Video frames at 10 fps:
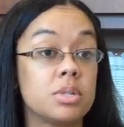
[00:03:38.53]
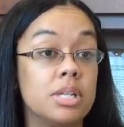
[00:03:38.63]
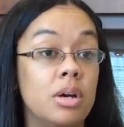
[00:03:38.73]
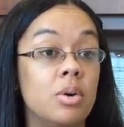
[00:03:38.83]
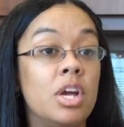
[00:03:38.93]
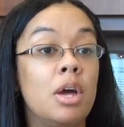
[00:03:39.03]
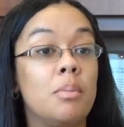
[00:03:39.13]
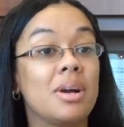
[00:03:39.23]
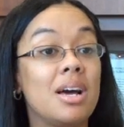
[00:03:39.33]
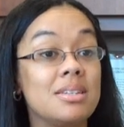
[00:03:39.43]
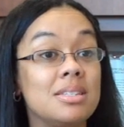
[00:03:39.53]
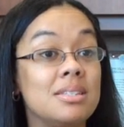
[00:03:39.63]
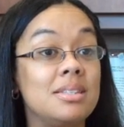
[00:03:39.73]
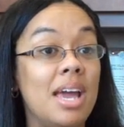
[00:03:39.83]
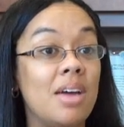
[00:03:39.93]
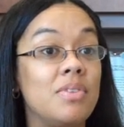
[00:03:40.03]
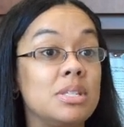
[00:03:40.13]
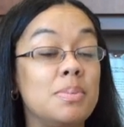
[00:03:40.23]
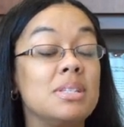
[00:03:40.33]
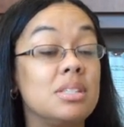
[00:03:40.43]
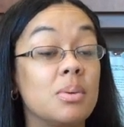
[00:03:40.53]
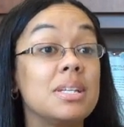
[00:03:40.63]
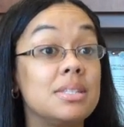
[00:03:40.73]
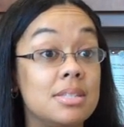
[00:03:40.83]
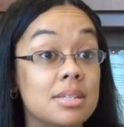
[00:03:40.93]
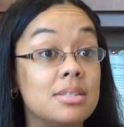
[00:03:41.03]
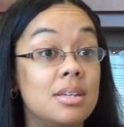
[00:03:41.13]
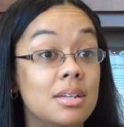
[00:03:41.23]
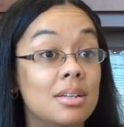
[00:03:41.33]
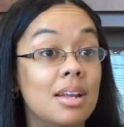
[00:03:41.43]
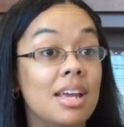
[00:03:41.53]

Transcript: So, because the staff has been so consistent,